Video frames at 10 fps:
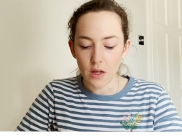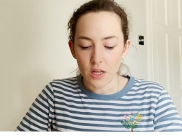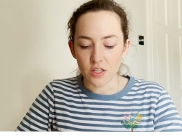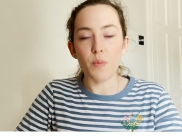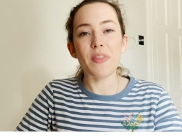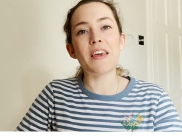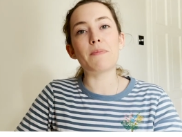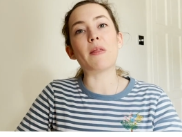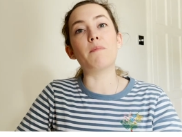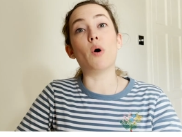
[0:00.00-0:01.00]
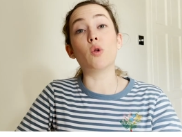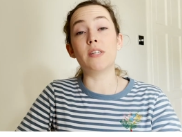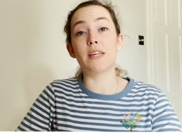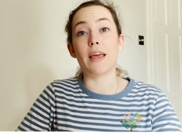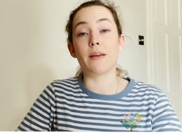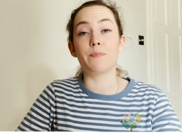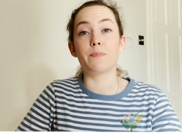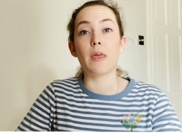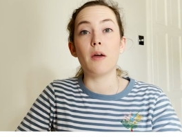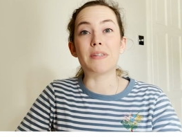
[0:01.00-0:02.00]
So when we think about the bonding,
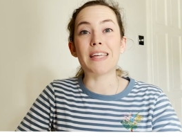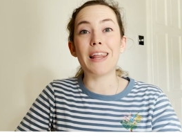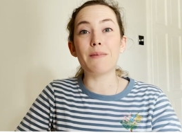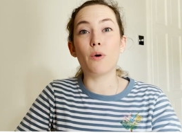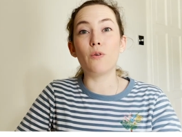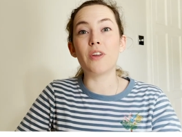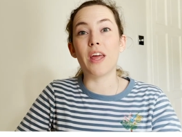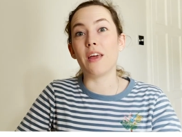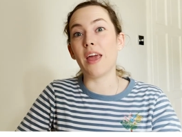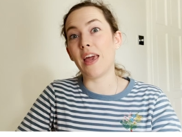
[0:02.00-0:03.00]
metallic bonding